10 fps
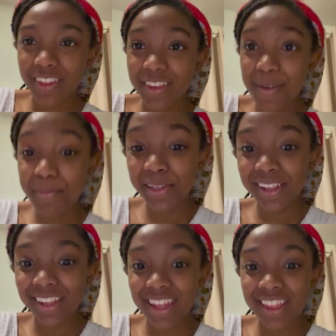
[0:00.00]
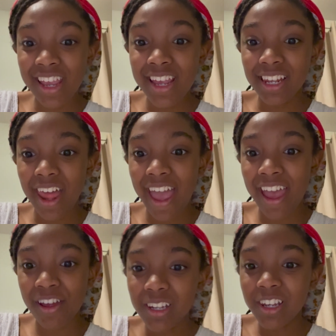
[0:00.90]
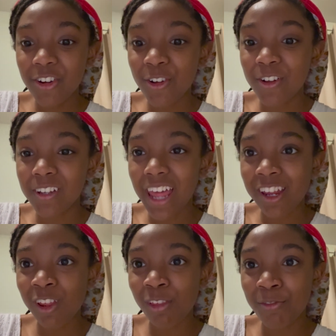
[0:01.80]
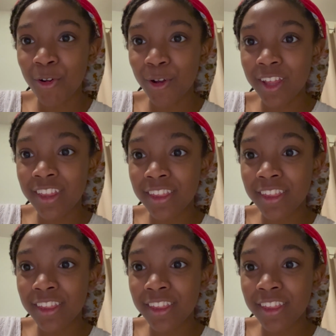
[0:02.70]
The book says he laughed, lyrical like his voice.